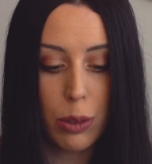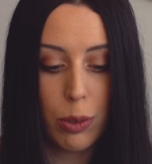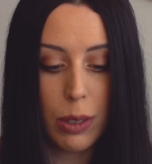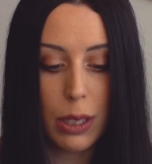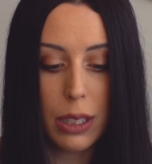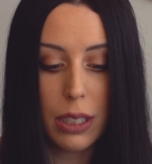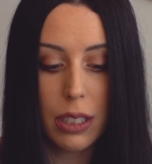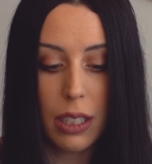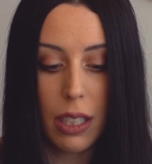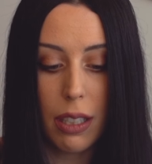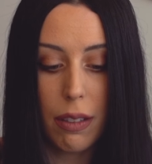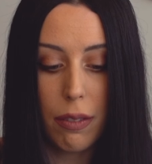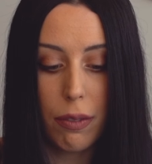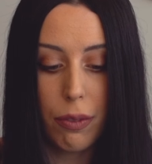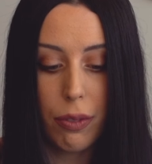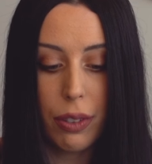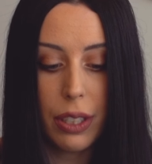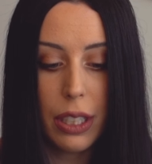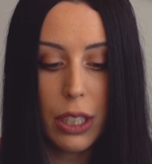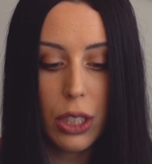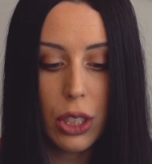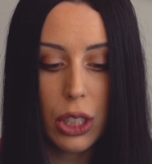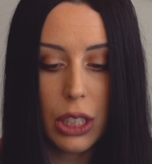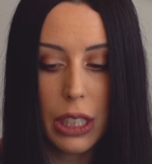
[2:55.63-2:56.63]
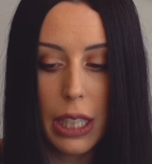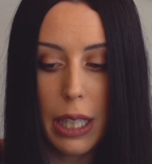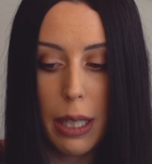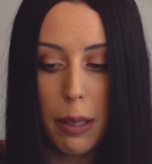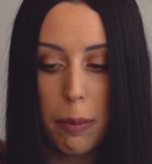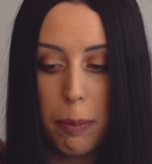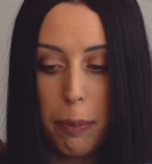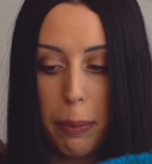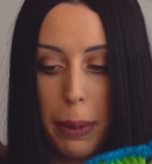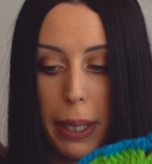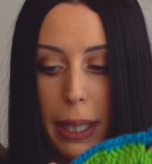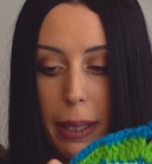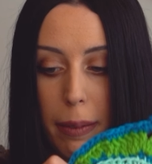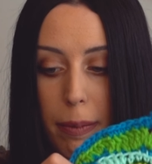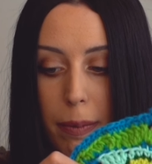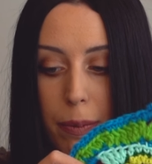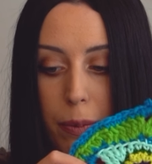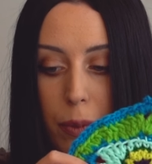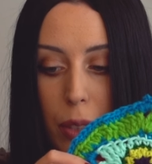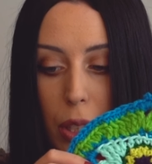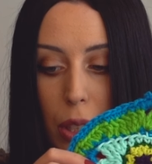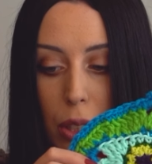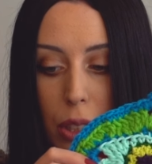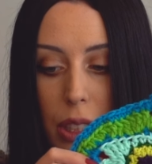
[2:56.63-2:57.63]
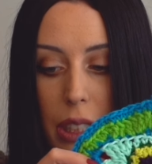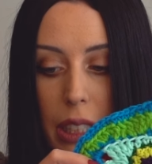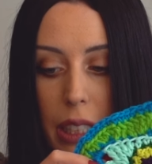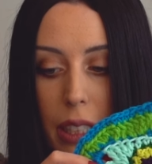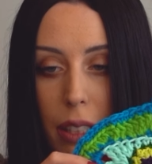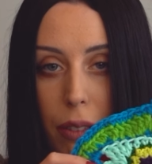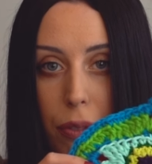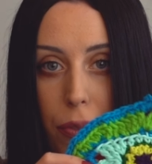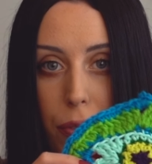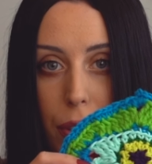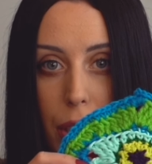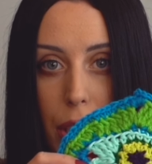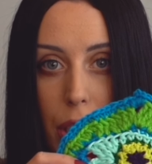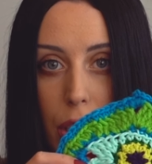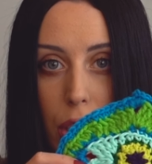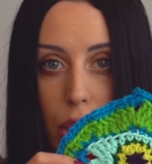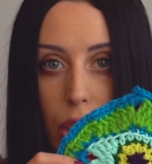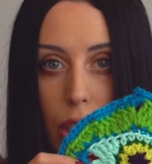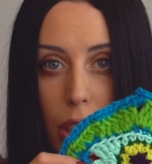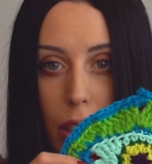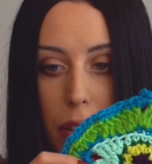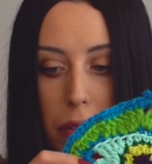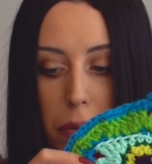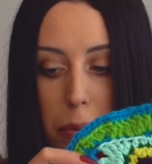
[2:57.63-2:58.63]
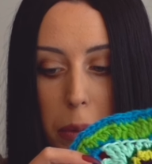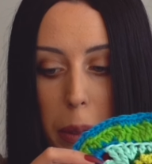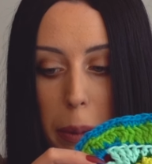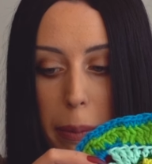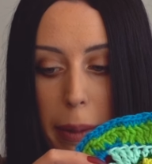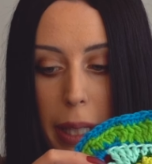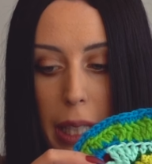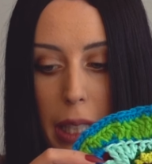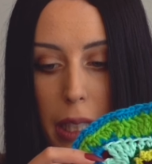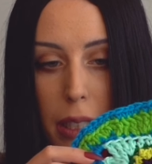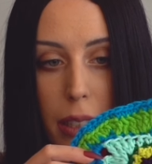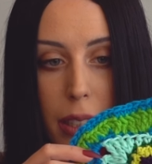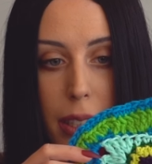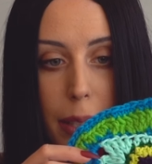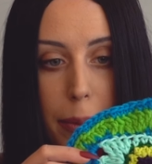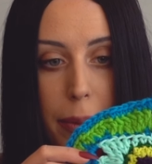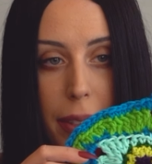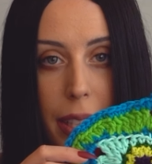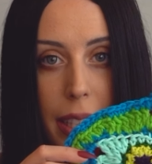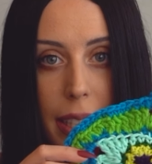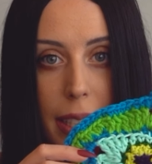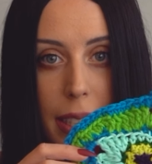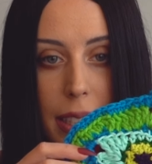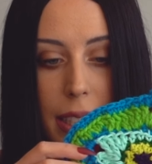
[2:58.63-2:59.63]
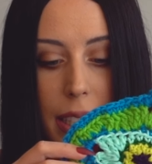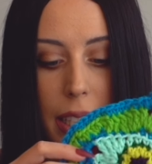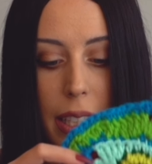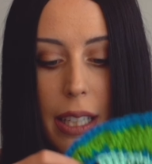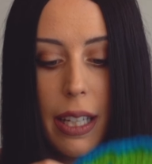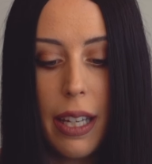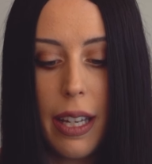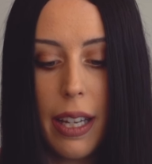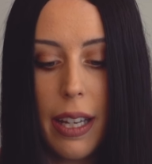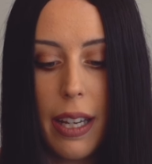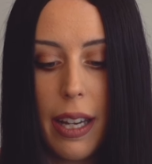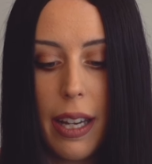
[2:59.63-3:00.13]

This one's not finished yet, but you'll see the footage of me making some of this.